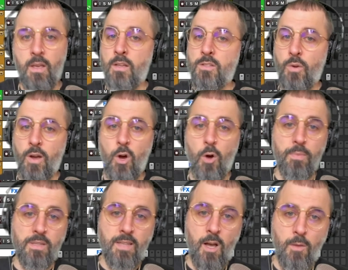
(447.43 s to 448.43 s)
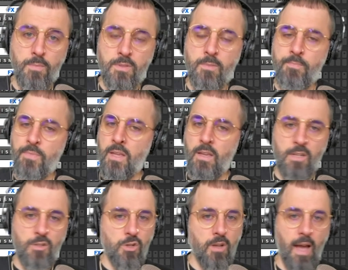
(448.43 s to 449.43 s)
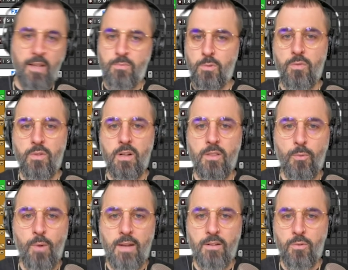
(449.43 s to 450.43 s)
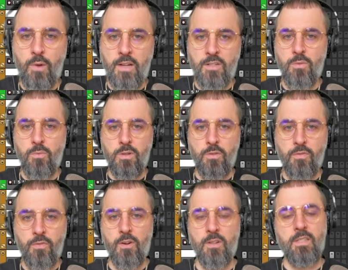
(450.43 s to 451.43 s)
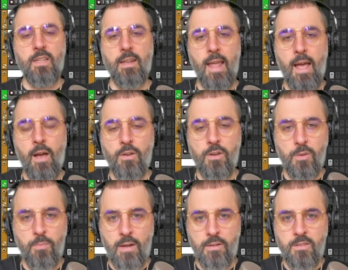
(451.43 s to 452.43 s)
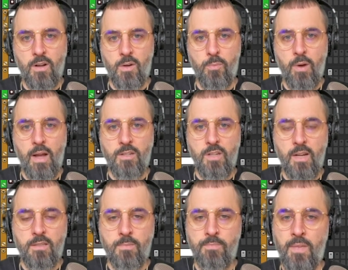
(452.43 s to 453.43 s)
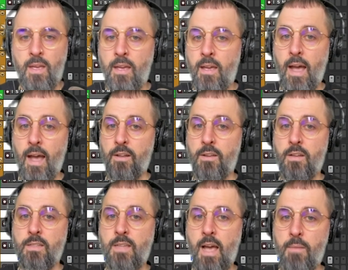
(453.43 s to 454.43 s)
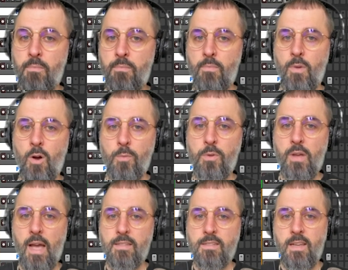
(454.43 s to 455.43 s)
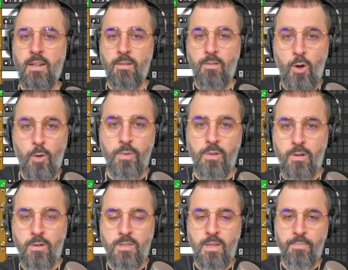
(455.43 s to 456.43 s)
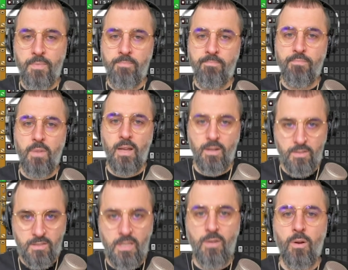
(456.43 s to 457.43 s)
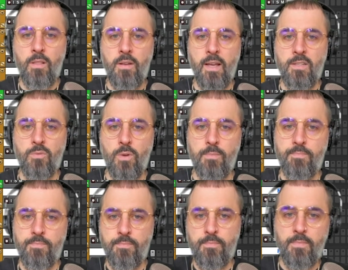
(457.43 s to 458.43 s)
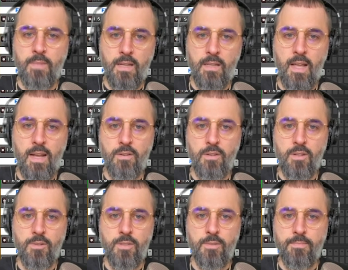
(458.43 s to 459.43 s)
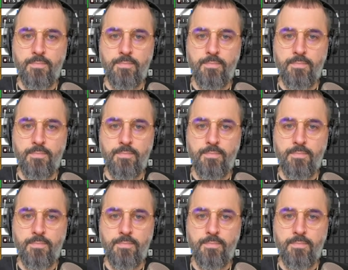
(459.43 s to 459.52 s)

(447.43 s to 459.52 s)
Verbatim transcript: So I hope this helps get you guys moving in the right direction when you first sit down and you're about to start a project. I had a good time. Hope you guys did. Hope you learned something, and I'll see you on the next one. Later, dudes.